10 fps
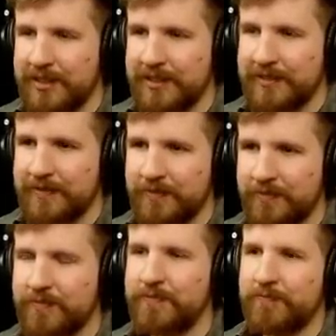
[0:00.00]

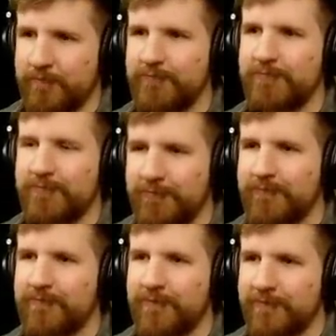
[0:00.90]

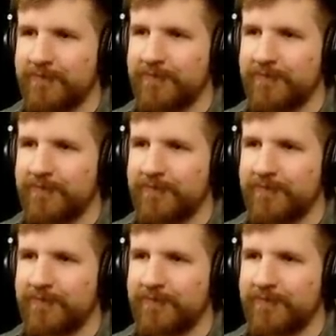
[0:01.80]
(silence)